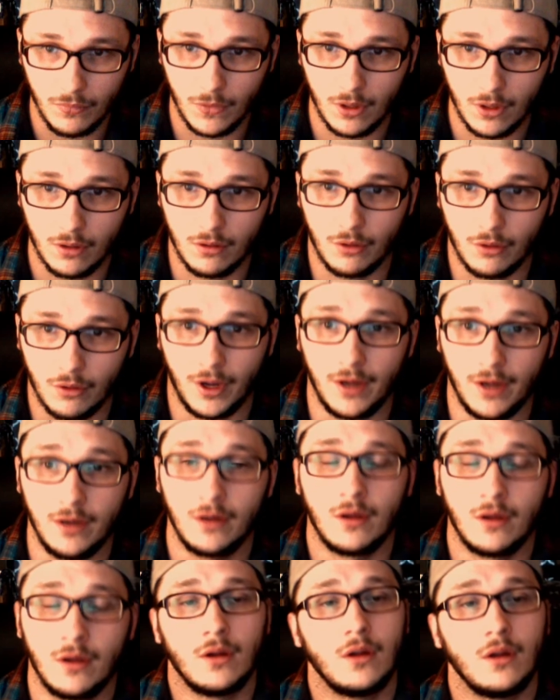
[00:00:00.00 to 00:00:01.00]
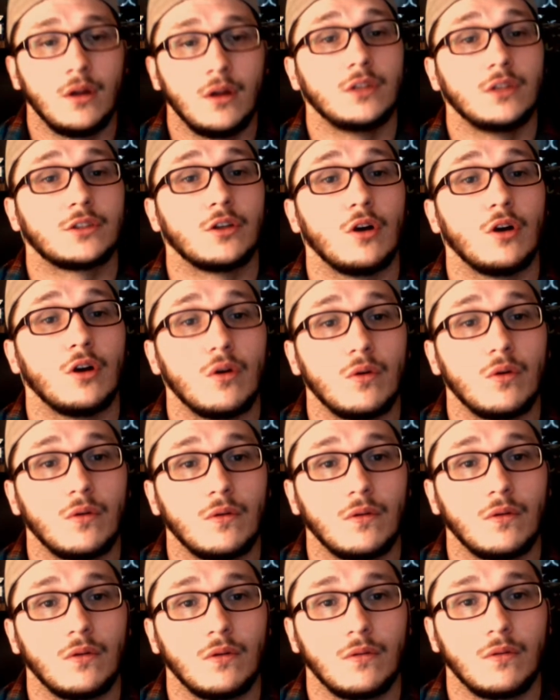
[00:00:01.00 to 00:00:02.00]
Okay? So,
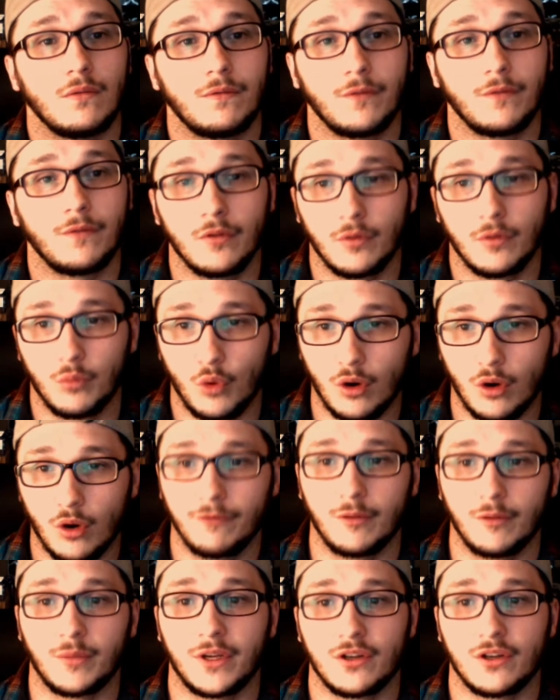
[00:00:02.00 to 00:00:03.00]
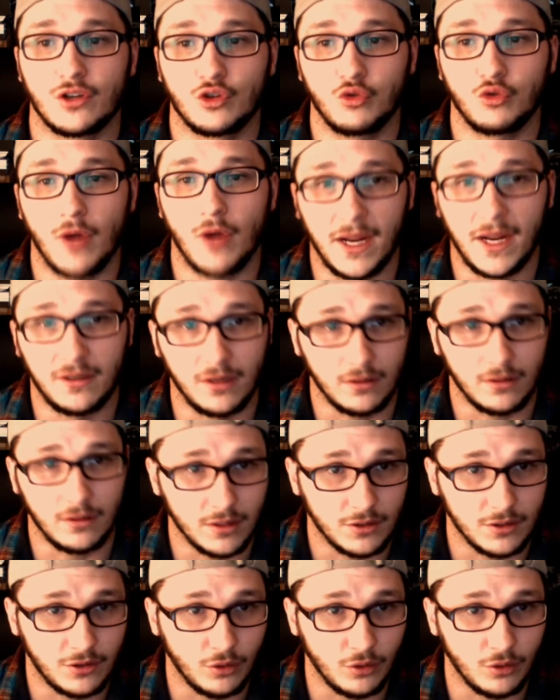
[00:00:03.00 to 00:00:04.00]
furthermore, from contracting these
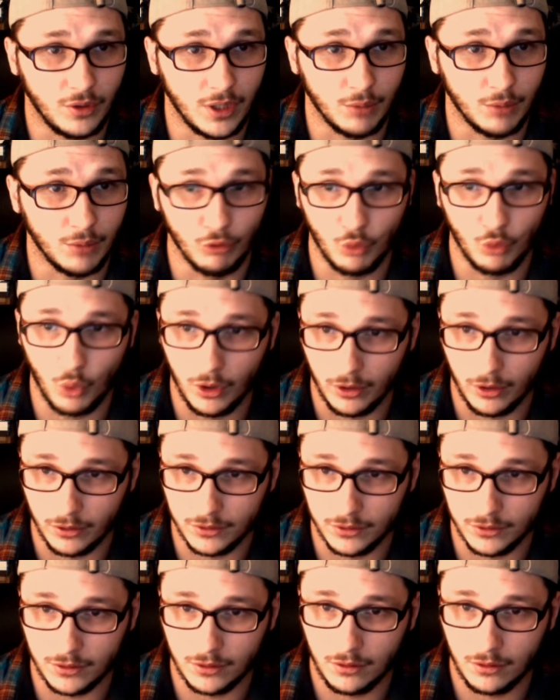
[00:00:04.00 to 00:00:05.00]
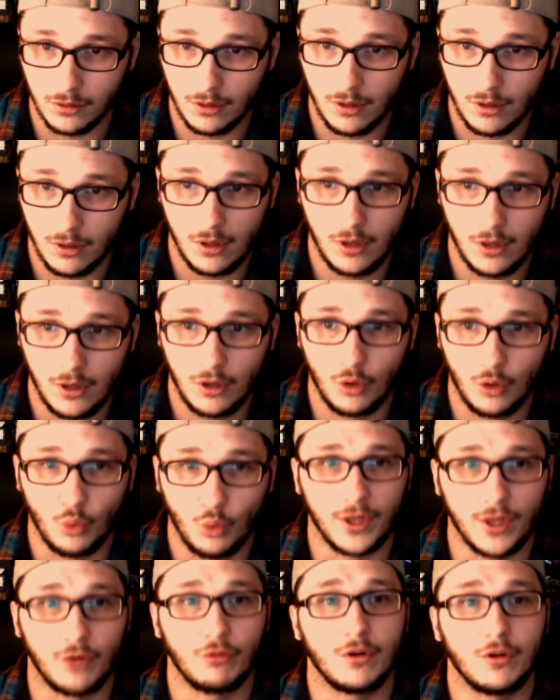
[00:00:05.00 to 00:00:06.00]
two Hebrew words, we
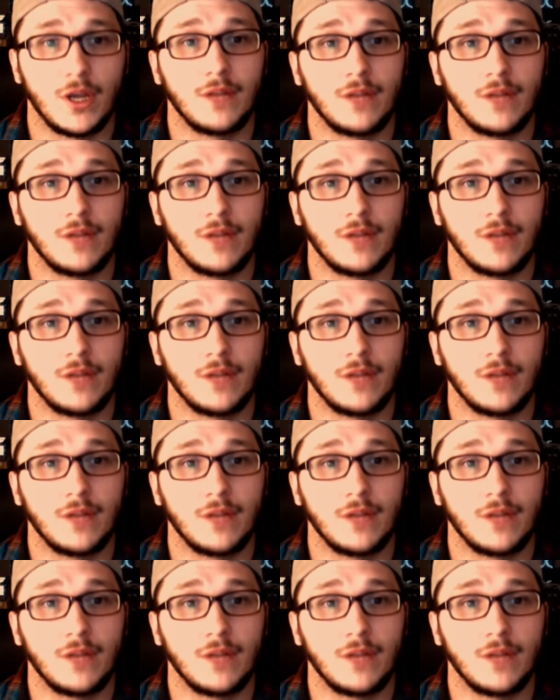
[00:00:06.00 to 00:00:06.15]
create the